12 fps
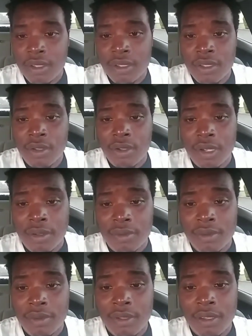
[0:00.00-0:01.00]
so
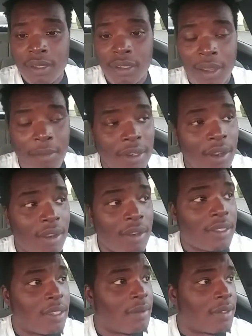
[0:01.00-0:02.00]
um i'm gonna call
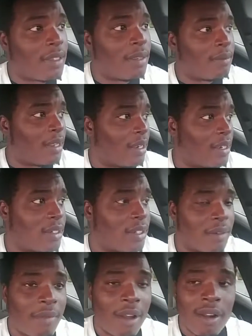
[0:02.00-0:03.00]
and see what's up about that shit
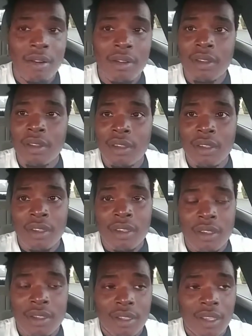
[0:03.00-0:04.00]
tomorrow
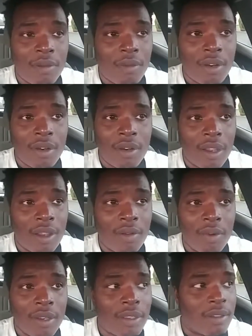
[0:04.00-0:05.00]
because i don't want i
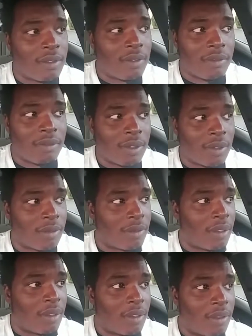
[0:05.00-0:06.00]
don't want to you know
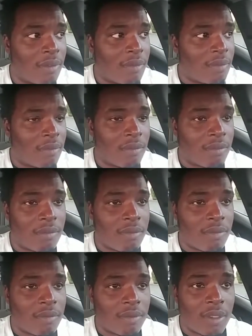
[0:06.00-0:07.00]

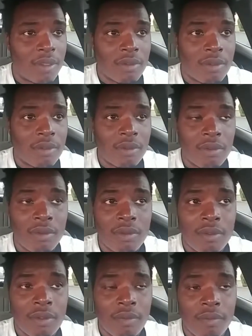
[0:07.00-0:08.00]
i don't know
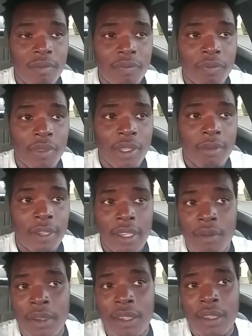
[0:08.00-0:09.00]
but
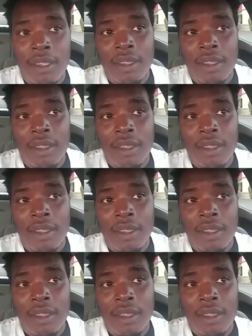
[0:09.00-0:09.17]
anyway,